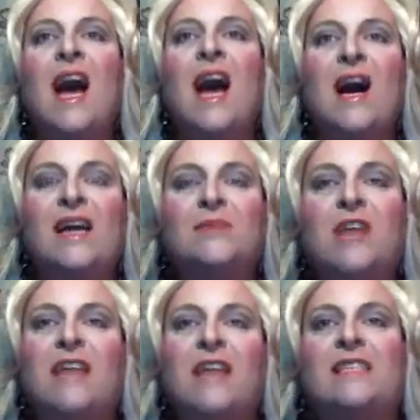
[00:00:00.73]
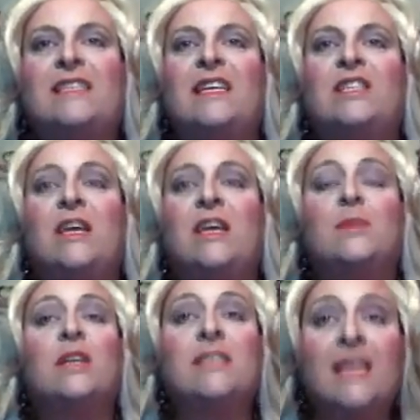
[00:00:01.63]
Hi, I'm Jaclyn St. James.
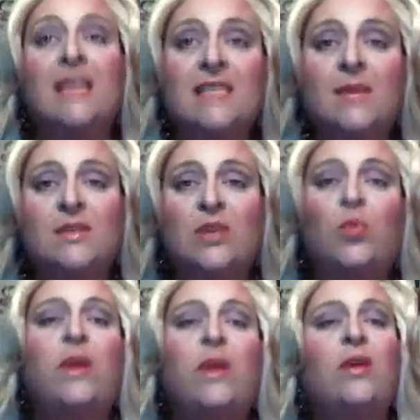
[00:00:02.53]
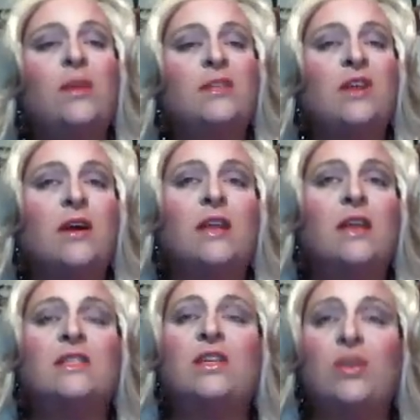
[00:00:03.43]
On today's episode, we are going to be
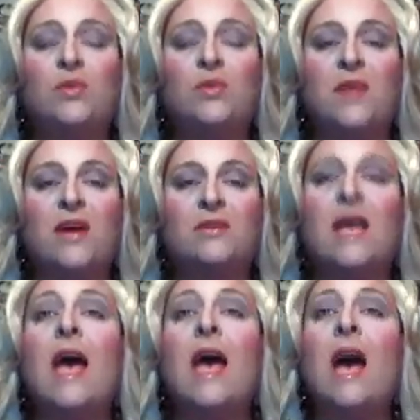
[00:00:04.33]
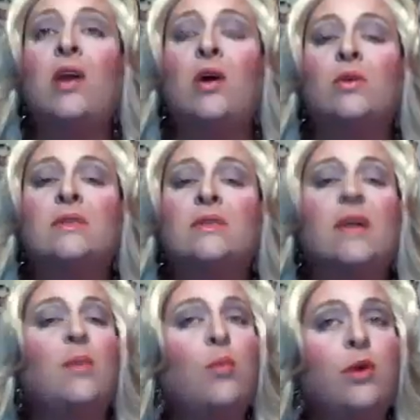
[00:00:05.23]
talking to you about how to host
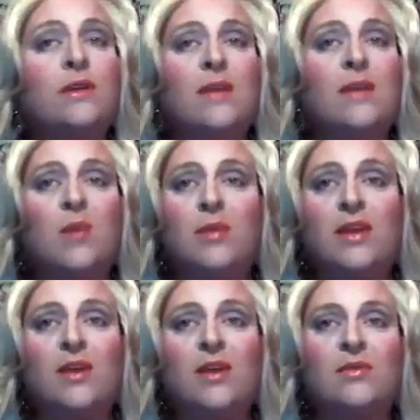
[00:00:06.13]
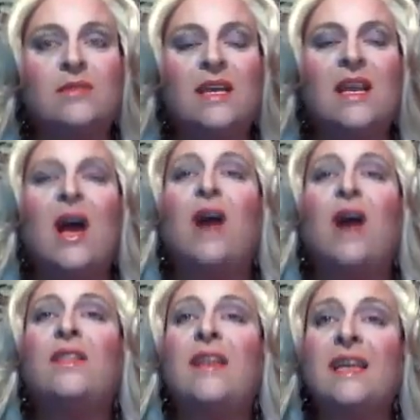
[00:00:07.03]
a Memorial Day barbecue
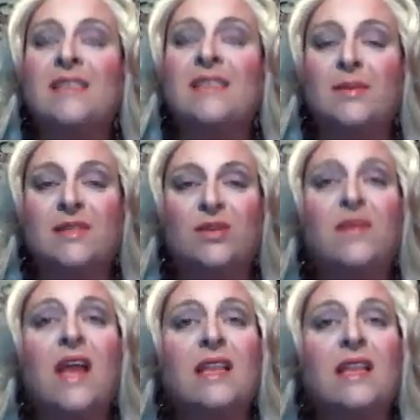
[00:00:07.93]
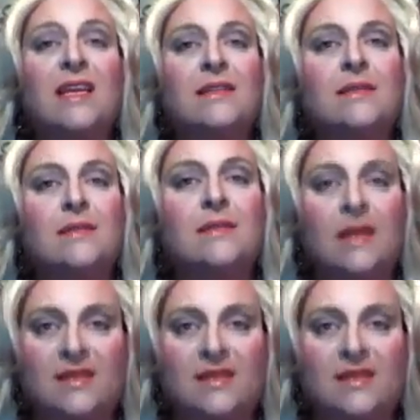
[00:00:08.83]
on the next episode of Elegance and